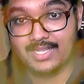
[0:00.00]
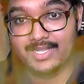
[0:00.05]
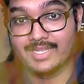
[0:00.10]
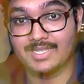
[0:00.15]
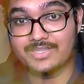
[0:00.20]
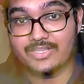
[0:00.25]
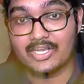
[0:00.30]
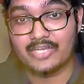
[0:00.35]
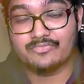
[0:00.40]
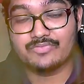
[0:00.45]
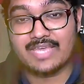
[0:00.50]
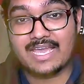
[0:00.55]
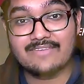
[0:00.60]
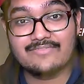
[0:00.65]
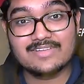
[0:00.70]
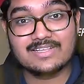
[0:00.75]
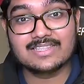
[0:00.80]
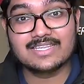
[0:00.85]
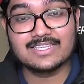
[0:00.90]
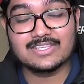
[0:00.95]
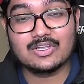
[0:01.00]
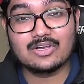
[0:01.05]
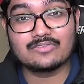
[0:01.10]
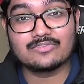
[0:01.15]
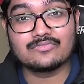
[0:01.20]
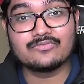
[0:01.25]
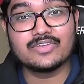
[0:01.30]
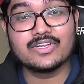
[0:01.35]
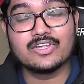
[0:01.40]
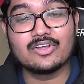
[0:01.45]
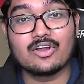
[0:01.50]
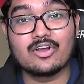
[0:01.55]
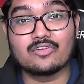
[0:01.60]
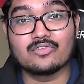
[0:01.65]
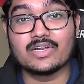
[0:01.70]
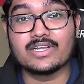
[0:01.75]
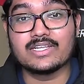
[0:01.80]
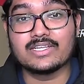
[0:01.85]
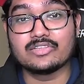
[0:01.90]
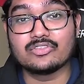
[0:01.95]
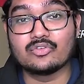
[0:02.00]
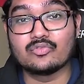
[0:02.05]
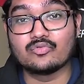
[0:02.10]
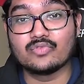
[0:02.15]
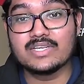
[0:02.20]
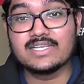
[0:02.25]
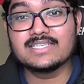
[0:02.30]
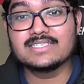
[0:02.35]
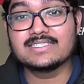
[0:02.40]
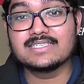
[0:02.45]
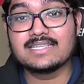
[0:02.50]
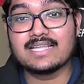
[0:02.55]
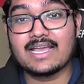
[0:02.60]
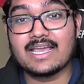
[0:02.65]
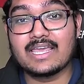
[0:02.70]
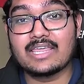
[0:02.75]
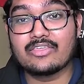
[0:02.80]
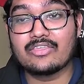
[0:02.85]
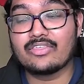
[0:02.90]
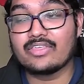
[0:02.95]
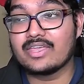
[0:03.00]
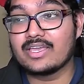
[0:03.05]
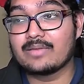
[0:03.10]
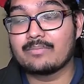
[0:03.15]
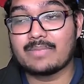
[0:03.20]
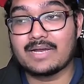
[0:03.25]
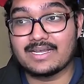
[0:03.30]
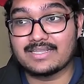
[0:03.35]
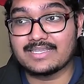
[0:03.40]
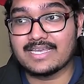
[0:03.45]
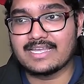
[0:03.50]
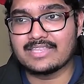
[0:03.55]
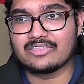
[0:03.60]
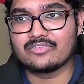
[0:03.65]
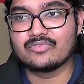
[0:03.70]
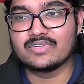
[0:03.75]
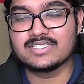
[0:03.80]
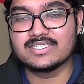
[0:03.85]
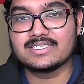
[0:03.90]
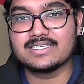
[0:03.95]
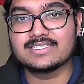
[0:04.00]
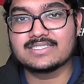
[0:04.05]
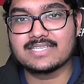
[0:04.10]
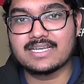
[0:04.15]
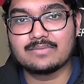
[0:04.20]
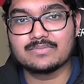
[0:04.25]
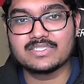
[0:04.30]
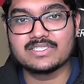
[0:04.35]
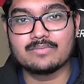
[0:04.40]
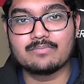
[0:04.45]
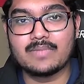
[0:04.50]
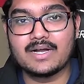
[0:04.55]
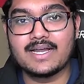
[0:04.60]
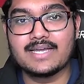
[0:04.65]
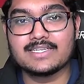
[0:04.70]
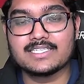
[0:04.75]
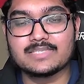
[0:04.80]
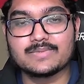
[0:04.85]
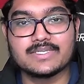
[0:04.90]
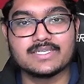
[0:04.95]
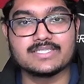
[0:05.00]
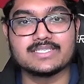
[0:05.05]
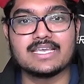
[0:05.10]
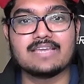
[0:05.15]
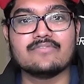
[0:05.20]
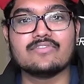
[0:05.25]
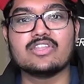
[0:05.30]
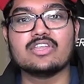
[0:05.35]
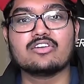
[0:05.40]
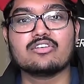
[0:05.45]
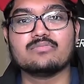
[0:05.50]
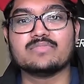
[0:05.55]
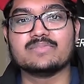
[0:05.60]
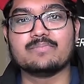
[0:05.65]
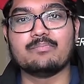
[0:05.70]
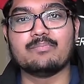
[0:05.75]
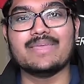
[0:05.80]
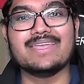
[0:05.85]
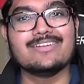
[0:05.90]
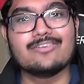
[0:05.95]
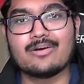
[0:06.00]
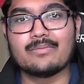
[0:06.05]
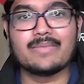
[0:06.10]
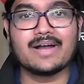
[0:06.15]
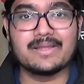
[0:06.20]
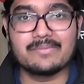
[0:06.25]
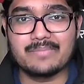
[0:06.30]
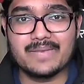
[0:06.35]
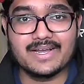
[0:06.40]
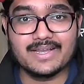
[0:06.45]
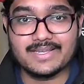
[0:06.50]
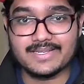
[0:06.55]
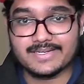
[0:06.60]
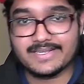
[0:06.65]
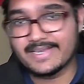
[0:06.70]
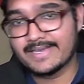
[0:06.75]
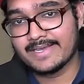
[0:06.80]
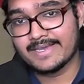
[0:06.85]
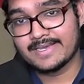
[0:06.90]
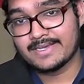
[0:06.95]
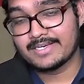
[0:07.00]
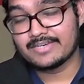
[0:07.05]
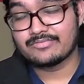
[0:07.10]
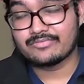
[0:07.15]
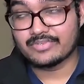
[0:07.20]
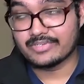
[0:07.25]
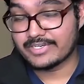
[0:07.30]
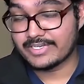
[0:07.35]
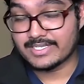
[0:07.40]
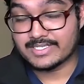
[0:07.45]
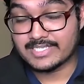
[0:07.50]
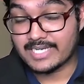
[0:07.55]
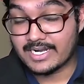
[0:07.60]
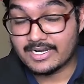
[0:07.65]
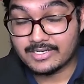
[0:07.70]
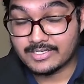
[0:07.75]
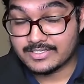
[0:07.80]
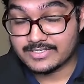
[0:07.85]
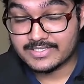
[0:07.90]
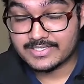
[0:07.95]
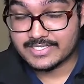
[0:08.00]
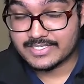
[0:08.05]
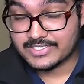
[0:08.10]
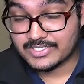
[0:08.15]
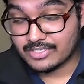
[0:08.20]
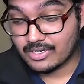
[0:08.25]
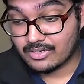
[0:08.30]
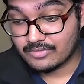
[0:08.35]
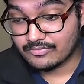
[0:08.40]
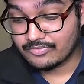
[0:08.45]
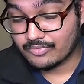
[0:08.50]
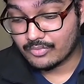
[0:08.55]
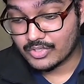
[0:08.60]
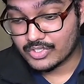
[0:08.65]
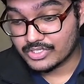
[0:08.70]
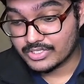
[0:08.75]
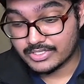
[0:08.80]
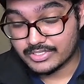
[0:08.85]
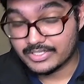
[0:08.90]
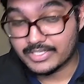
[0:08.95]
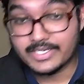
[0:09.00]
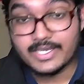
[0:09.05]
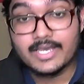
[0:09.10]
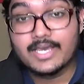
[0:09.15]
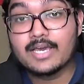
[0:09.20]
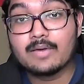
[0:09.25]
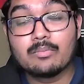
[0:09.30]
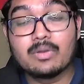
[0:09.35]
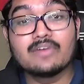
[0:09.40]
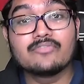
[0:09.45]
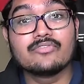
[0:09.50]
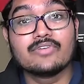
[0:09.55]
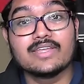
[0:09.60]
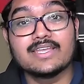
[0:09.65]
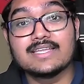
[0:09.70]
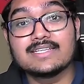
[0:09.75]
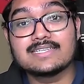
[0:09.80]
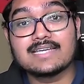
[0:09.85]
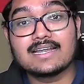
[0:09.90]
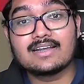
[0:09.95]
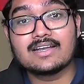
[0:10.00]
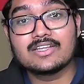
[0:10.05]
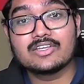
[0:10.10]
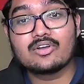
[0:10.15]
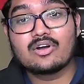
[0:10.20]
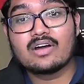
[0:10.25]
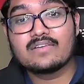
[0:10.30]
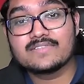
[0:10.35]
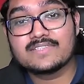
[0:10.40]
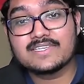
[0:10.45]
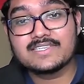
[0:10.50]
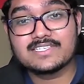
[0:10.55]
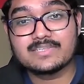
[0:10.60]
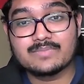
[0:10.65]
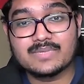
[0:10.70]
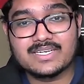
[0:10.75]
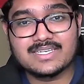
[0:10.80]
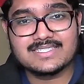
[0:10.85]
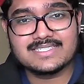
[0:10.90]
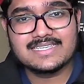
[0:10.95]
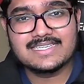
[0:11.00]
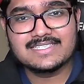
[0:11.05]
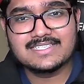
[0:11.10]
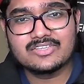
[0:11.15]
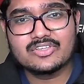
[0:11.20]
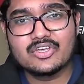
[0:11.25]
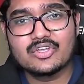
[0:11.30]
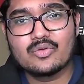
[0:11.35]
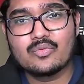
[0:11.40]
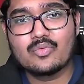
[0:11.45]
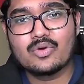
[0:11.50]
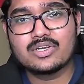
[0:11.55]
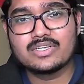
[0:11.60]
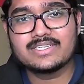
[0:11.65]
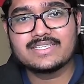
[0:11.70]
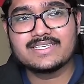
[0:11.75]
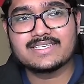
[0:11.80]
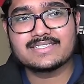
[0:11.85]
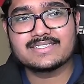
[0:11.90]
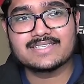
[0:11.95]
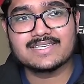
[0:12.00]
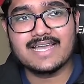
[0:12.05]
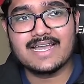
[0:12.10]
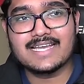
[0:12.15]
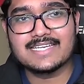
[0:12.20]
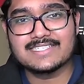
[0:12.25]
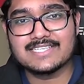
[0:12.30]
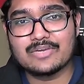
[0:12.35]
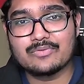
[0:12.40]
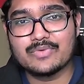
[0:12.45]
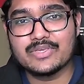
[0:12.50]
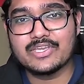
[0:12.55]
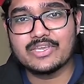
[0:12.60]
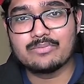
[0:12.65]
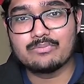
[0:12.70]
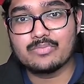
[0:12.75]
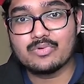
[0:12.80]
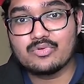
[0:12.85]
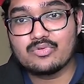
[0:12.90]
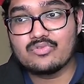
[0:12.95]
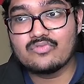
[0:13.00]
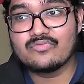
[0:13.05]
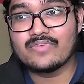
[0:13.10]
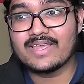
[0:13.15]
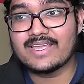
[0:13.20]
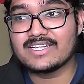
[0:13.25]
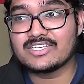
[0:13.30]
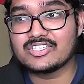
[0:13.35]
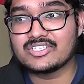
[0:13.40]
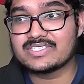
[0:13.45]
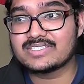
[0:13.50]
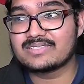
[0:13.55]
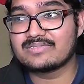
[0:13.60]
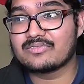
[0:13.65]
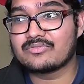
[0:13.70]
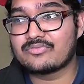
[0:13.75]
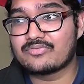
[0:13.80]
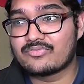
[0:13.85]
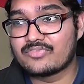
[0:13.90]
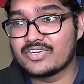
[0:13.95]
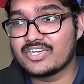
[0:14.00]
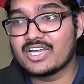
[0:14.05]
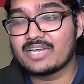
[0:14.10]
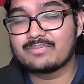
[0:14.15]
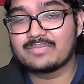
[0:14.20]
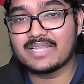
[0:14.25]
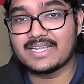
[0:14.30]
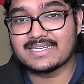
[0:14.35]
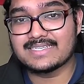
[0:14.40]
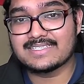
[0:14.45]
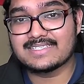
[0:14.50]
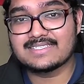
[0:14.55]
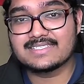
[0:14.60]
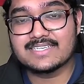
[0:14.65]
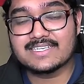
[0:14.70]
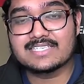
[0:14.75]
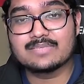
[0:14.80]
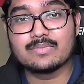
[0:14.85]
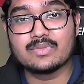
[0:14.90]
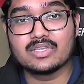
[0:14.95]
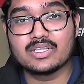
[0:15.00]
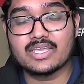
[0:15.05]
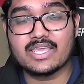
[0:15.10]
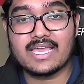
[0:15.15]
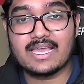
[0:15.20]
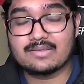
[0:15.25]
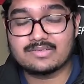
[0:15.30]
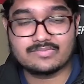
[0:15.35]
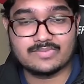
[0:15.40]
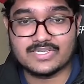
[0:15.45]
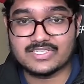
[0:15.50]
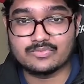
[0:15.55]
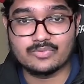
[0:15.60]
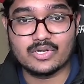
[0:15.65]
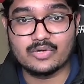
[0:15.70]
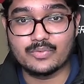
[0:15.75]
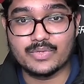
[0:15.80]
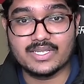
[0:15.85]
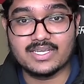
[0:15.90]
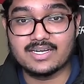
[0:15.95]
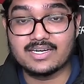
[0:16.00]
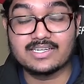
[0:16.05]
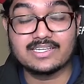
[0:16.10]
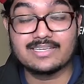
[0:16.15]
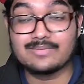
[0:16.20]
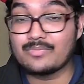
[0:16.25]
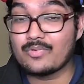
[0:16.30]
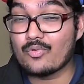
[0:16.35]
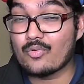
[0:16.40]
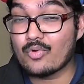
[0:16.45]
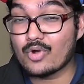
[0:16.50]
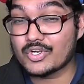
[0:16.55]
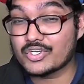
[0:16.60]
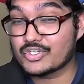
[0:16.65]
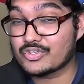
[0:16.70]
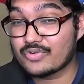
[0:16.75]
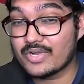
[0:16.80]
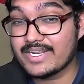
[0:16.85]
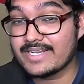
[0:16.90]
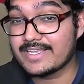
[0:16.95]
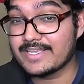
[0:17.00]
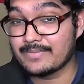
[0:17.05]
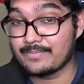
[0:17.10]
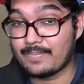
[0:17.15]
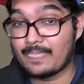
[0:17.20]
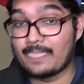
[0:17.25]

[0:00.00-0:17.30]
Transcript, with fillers: Now, if you haven't clicked off the video already, the reason I think about that, the reason this comes to mind is because Evan Engram's been on my mind for the entirety of the season, unfortunately, but for the entirety of season because he's another one of these guys that we can move and just free up like 6 million cap space, whether we cut him or trade him.